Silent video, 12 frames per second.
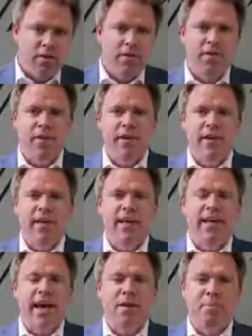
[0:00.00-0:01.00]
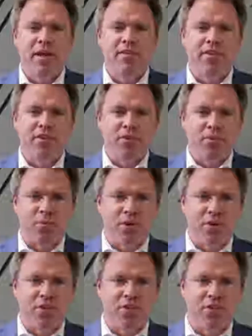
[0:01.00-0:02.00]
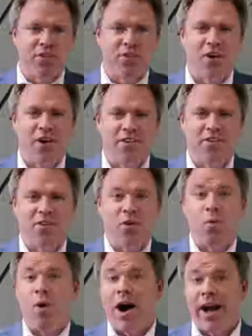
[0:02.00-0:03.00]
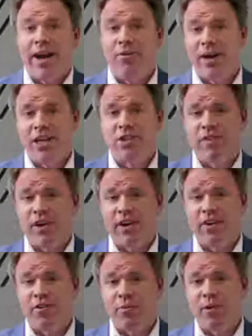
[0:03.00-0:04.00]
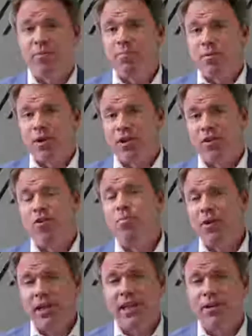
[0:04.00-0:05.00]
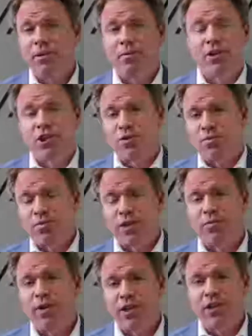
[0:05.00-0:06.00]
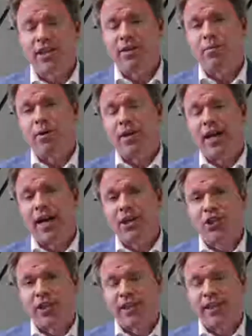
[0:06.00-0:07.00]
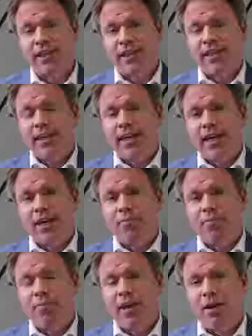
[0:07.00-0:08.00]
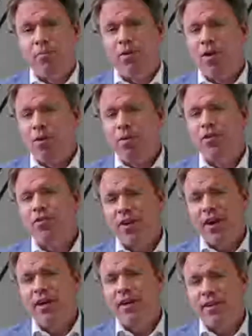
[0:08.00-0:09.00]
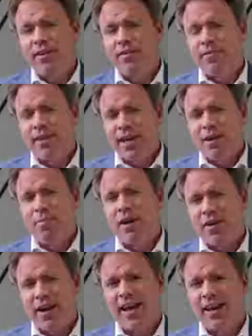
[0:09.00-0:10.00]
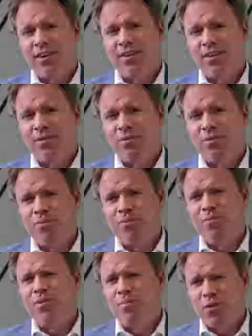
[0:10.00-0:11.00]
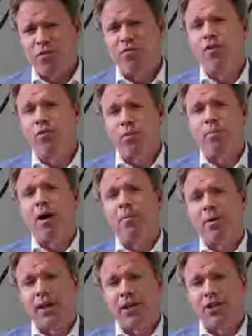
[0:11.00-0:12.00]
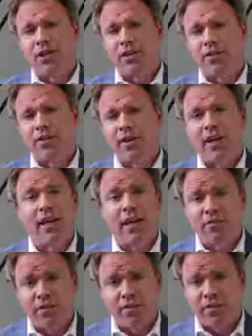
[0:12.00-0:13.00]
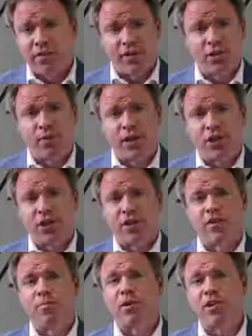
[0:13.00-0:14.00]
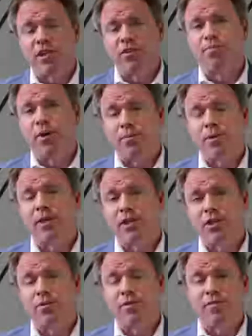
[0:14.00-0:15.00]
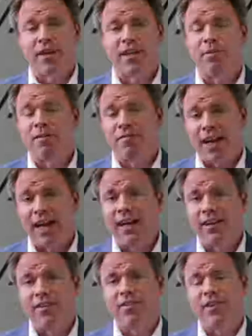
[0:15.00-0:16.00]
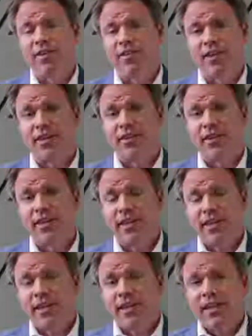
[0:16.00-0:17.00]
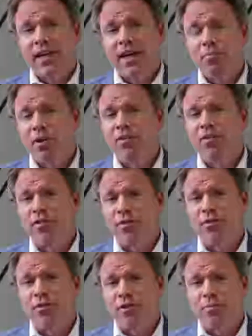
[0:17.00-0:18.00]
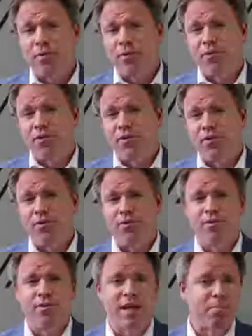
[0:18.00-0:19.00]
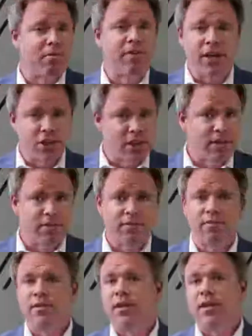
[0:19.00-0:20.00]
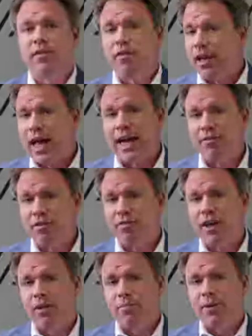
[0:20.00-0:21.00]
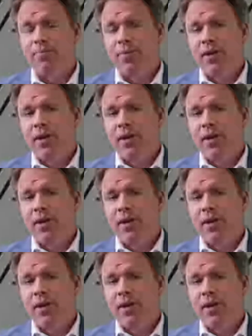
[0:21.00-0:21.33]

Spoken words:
the Igarapé Institute works across a wide range of areas. We work globally, we work regionally, we work nationally. And we're always trying to get a better handle on the most vulnerable populations in any given situation, especially those populations who are affected by violence and insecurity, but also those who are exposed to deprivation, lack of development.